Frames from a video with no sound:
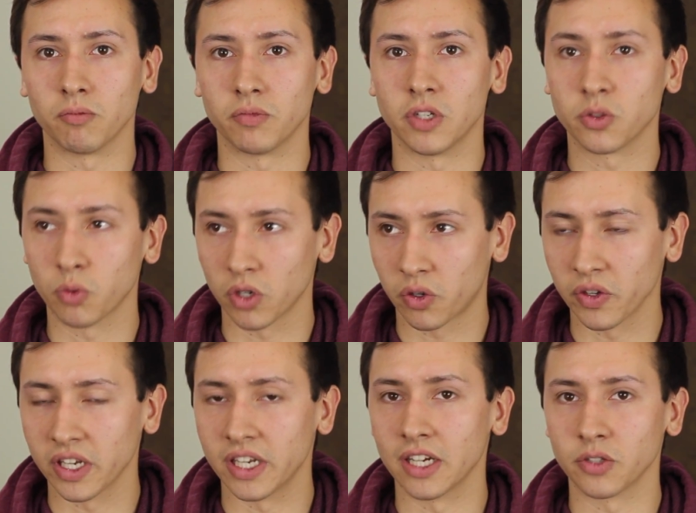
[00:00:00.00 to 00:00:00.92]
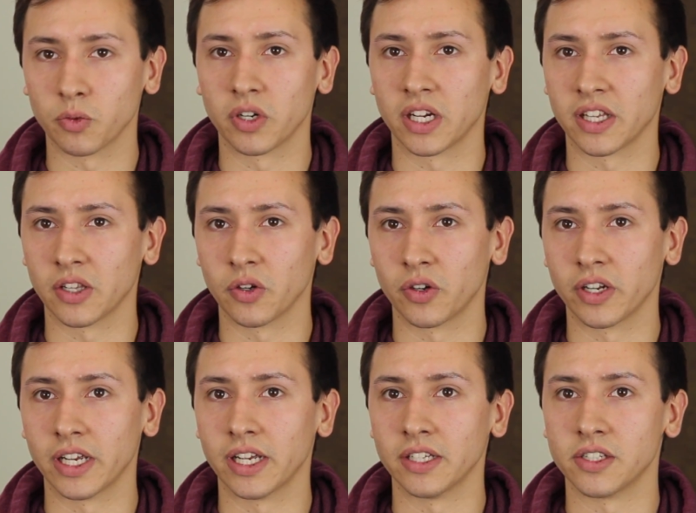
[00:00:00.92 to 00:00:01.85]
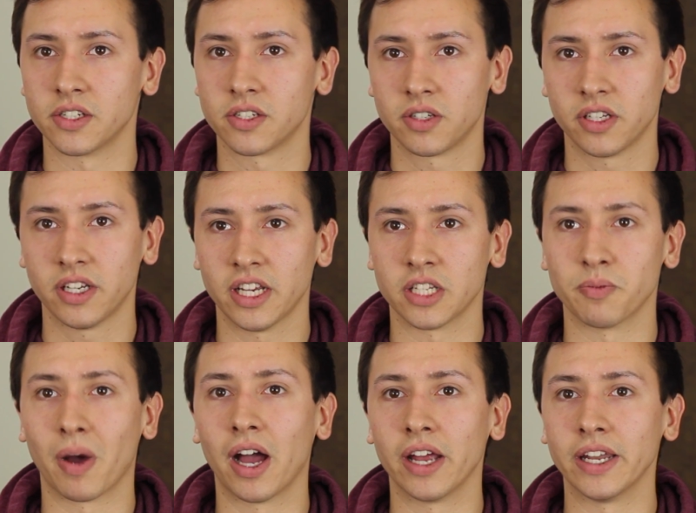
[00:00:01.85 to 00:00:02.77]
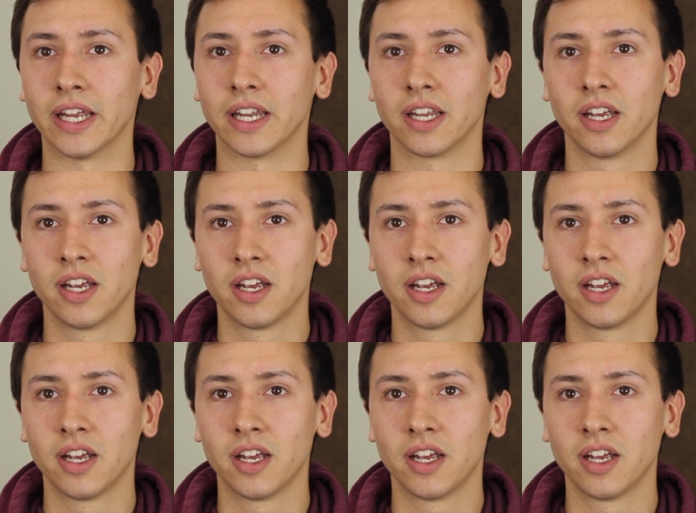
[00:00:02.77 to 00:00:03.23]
this work really does work and the Lord is behind it.